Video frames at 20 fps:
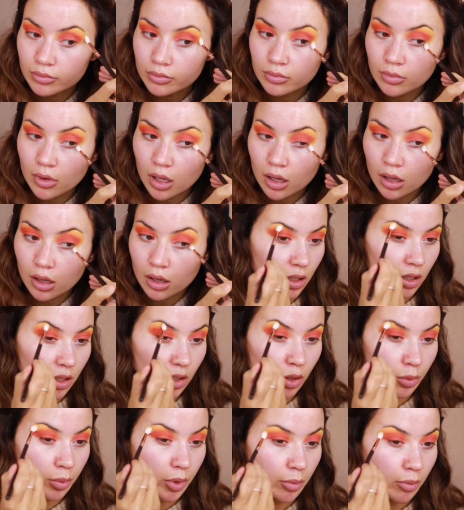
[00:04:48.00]
it look a
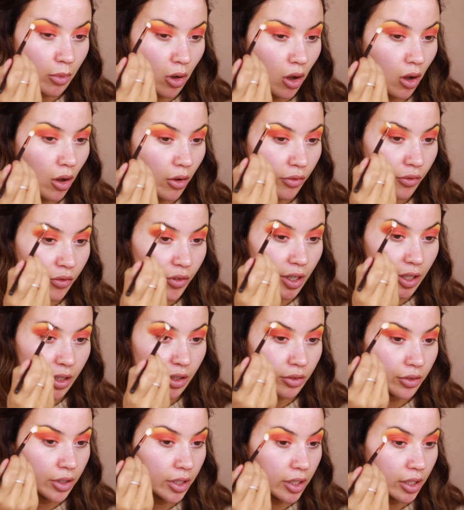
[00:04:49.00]
little bit more
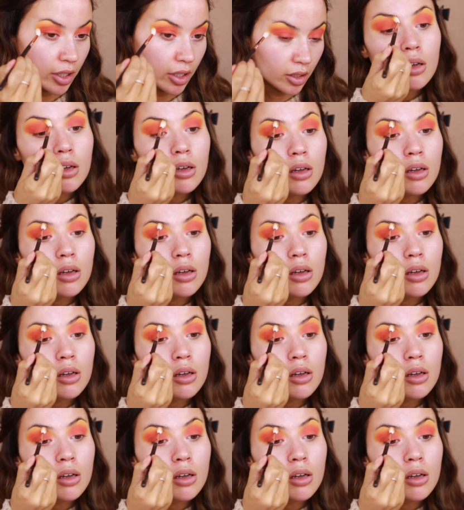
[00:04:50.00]
fiery.